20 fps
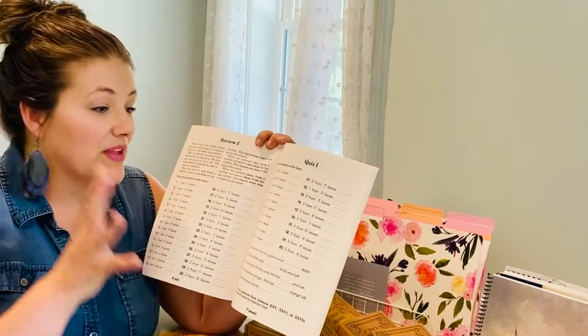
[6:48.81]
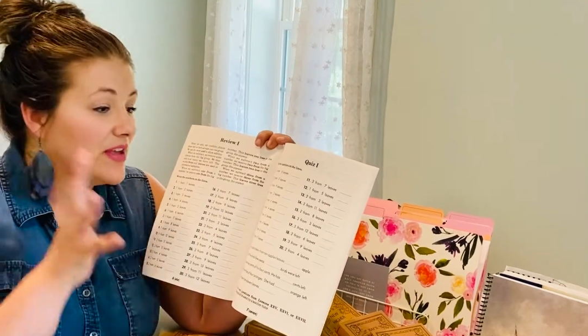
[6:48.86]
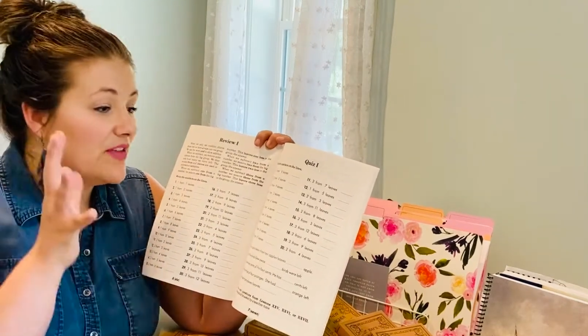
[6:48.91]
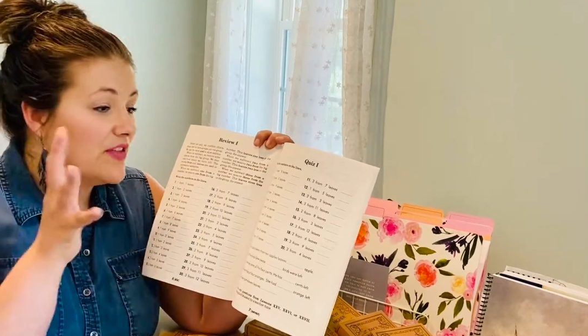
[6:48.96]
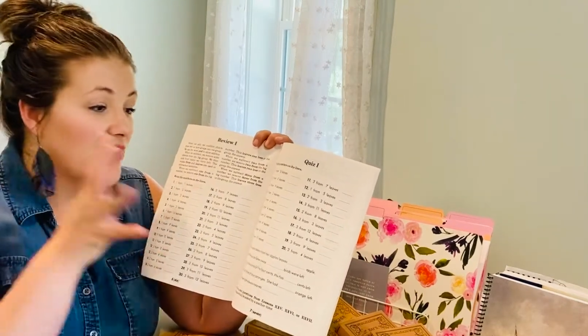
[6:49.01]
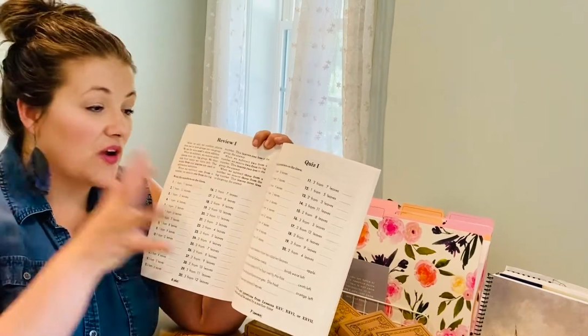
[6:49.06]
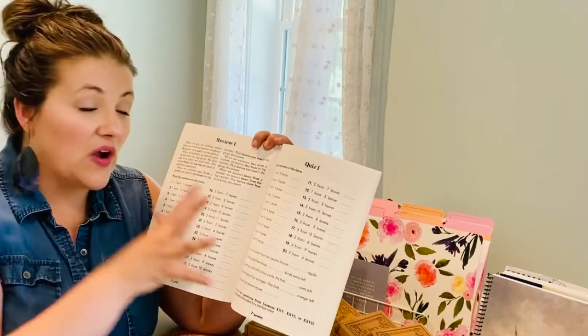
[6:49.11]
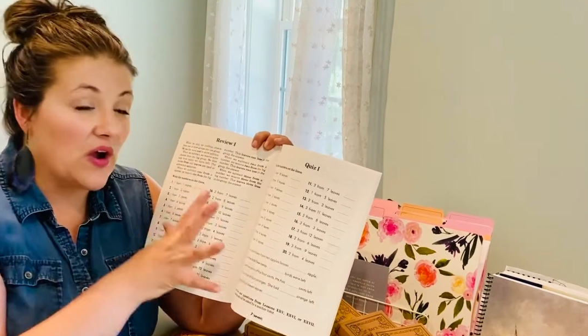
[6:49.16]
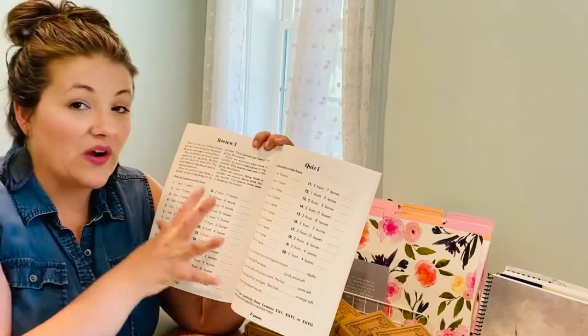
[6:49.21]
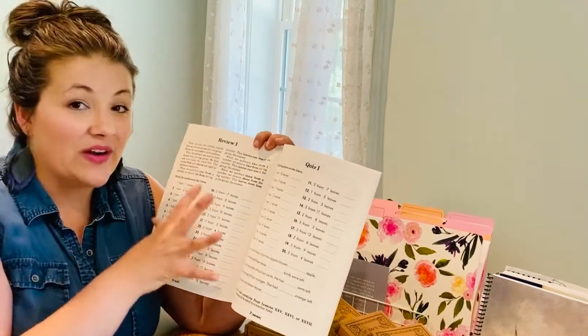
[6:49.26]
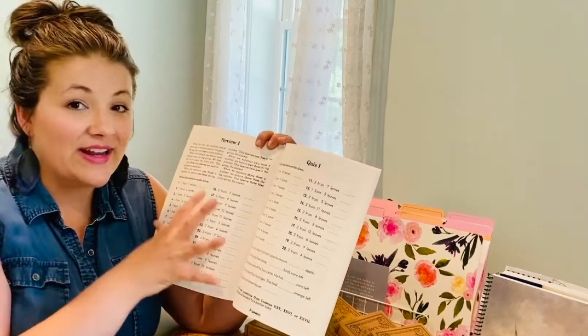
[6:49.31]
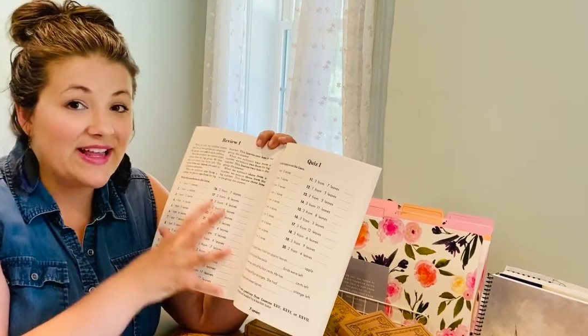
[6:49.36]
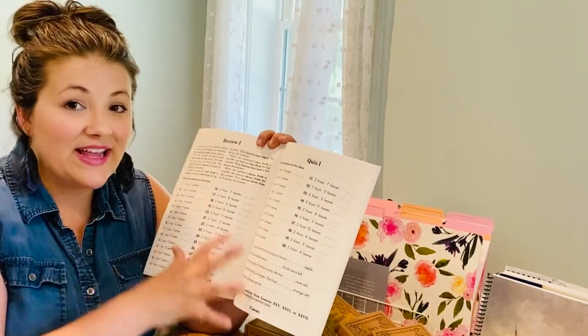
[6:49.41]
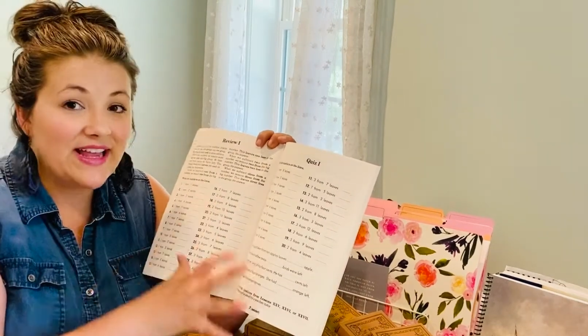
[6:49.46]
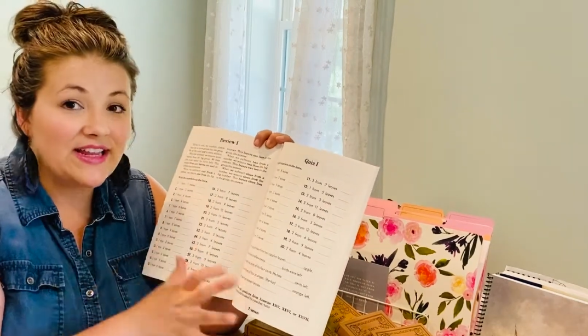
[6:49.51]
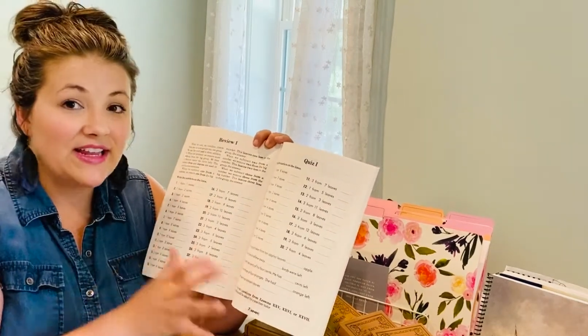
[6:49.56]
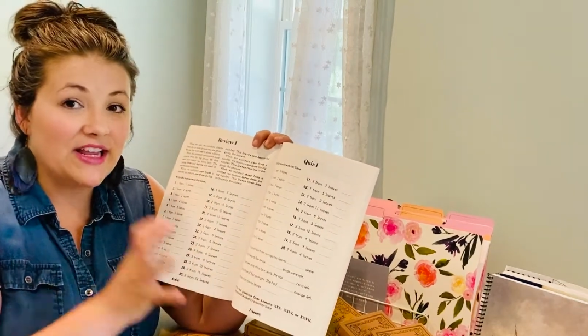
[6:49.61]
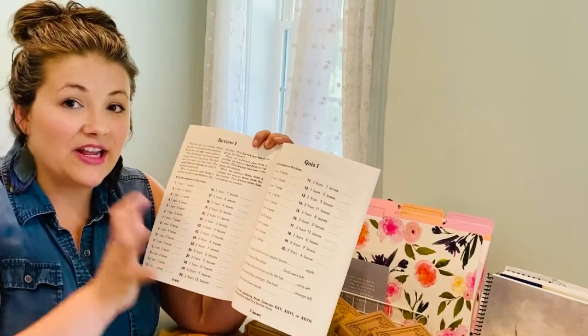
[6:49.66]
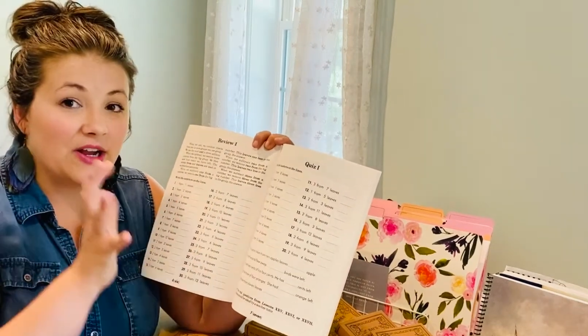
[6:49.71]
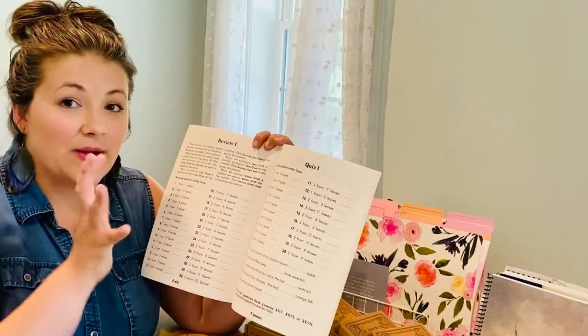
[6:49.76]
They're already
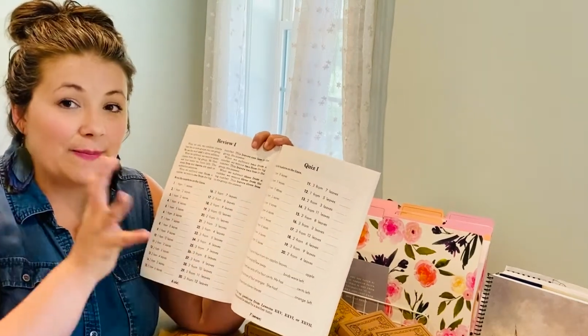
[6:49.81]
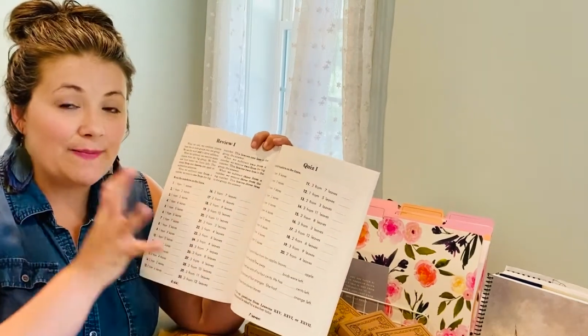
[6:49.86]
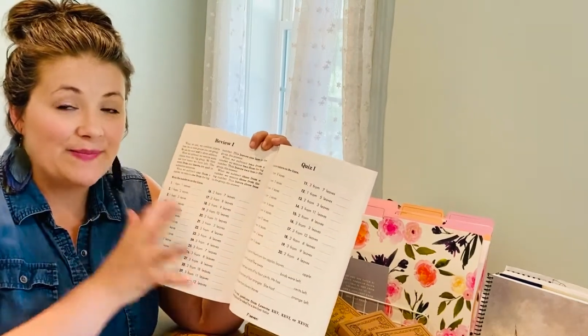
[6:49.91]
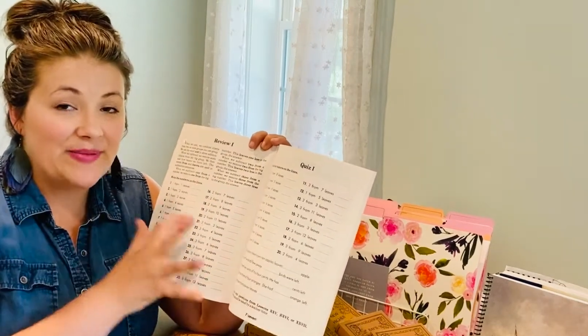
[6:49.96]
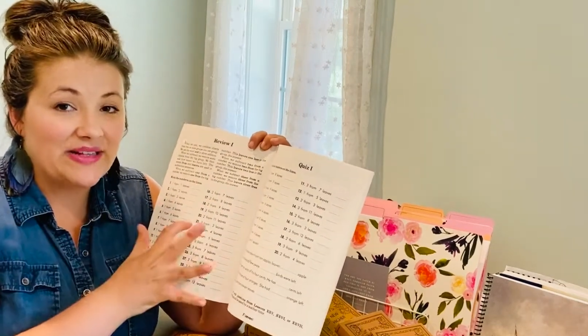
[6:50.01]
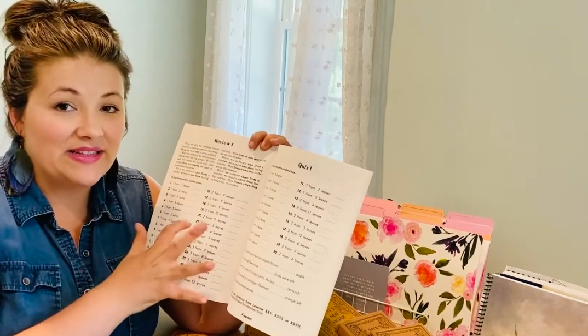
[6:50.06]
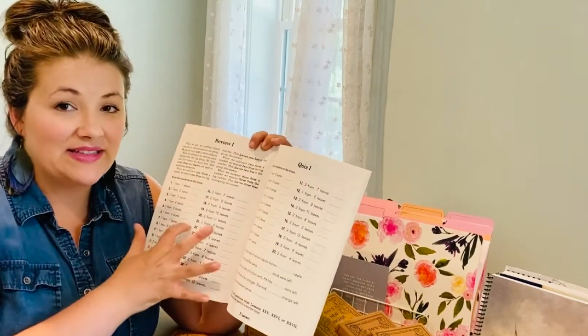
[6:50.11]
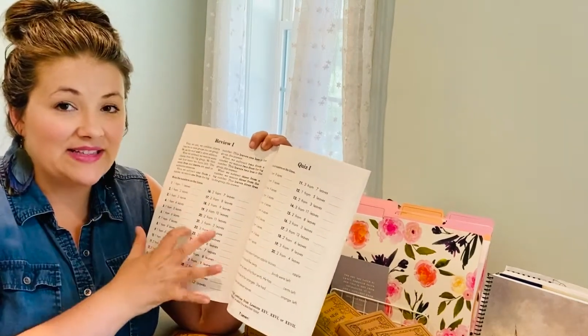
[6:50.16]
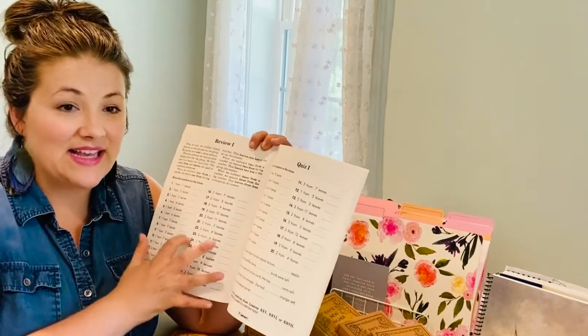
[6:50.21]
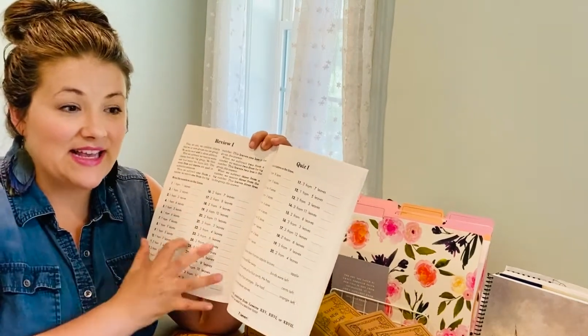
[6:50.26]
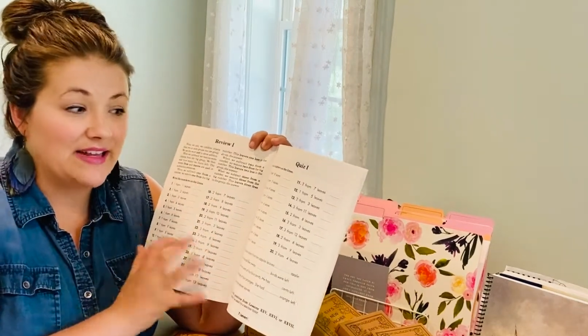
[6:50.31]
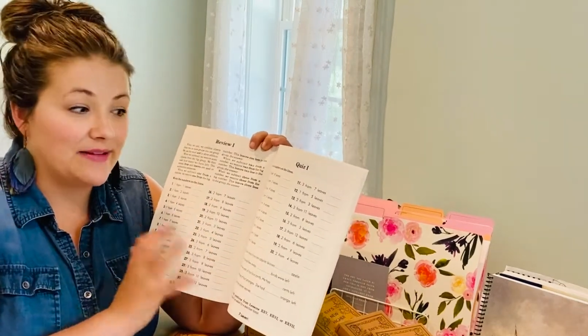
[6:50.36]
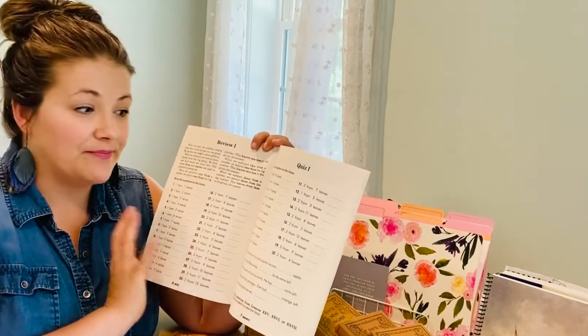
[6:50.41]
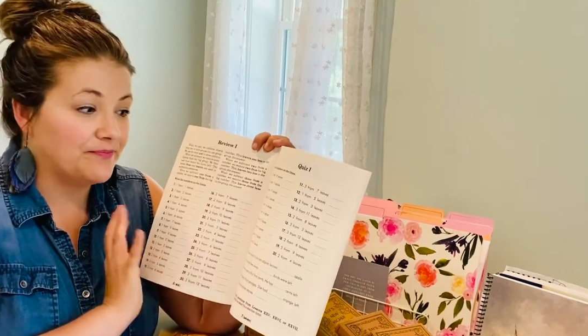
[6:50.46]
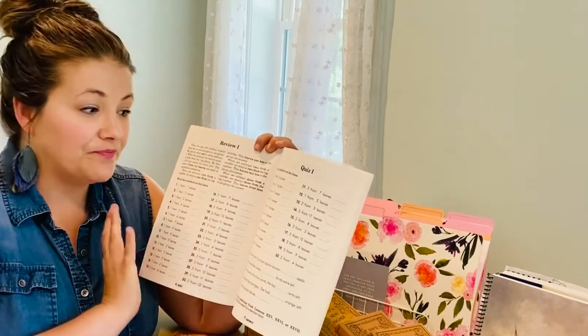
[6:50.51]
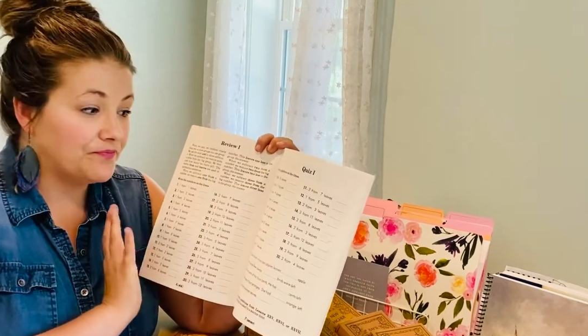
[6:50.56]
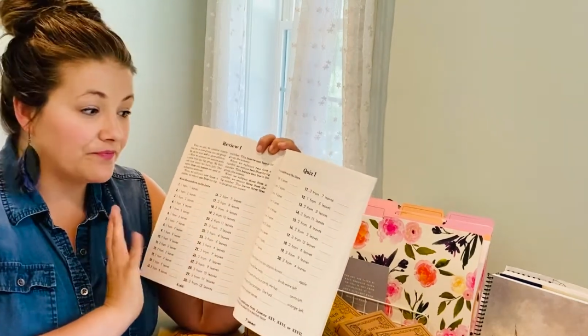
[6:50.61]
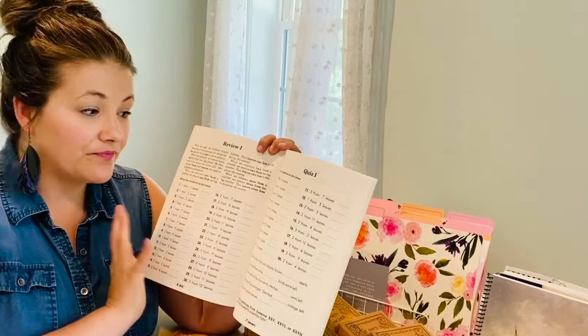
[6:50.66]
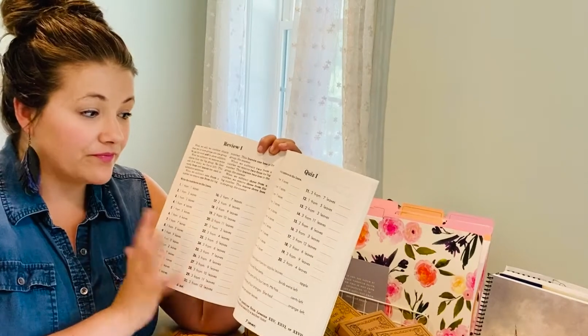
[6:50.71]
in here, built in,